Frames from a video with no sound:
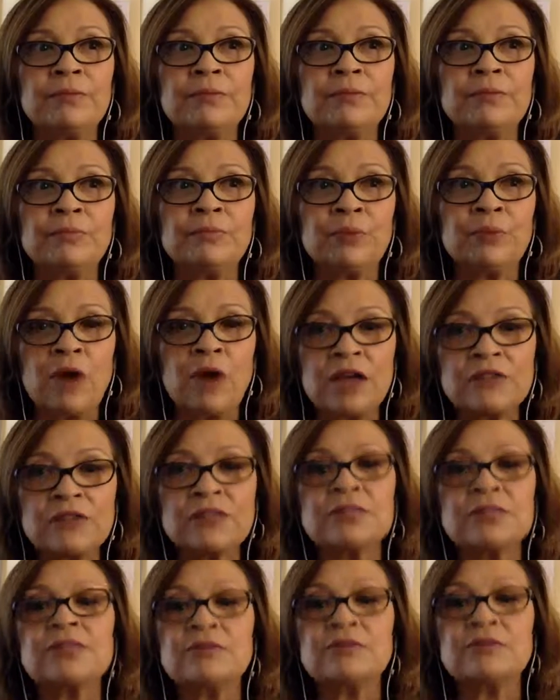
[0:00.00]

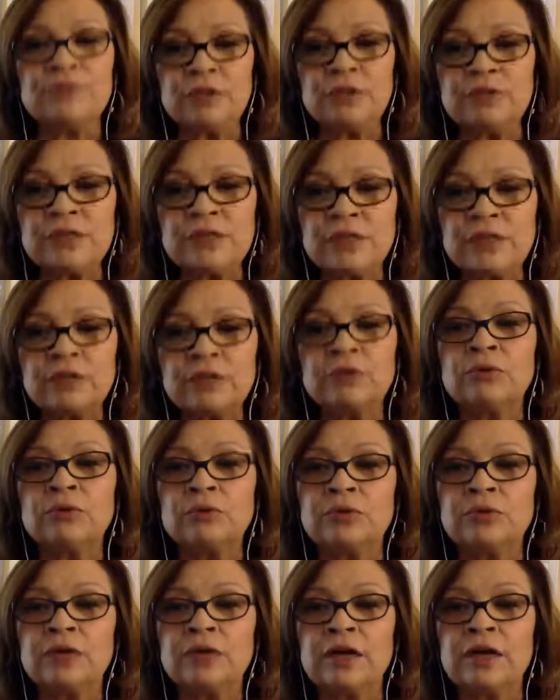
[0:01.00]
process of using a Google
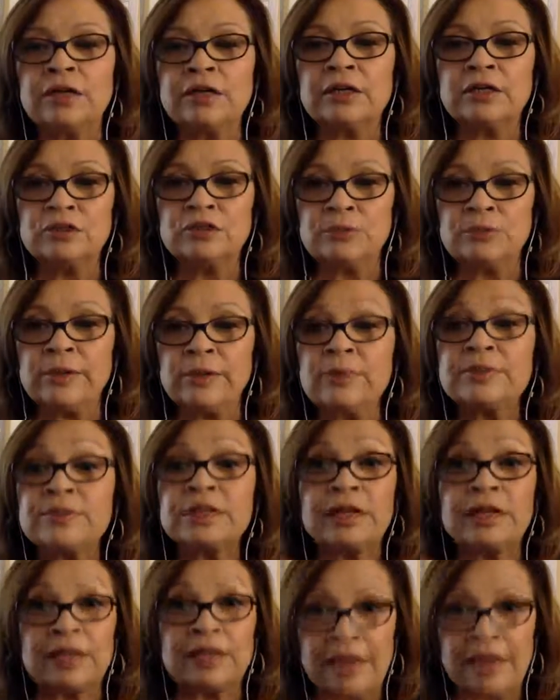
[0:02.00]
Doc to be able to
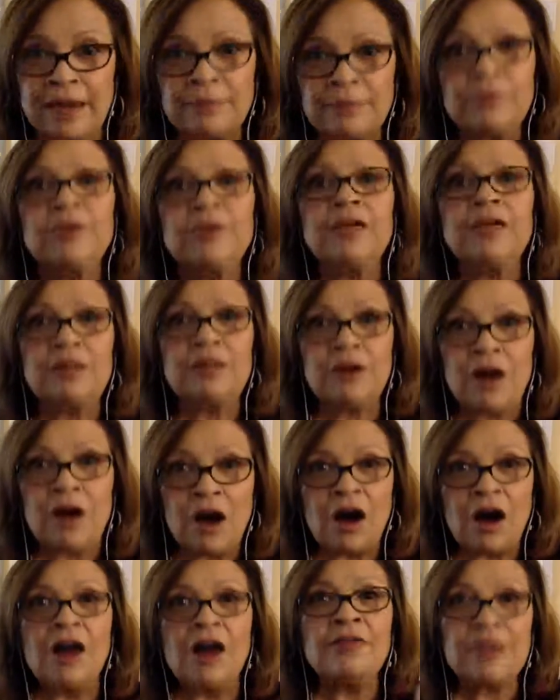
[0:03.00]
collaborate
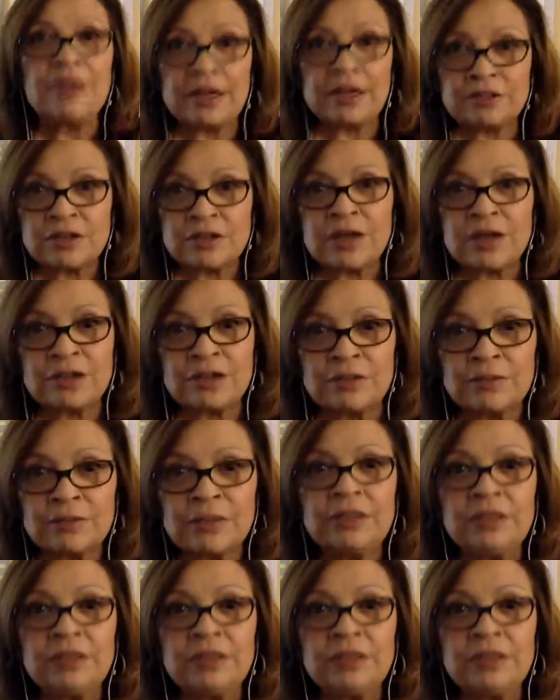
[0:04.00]
on that document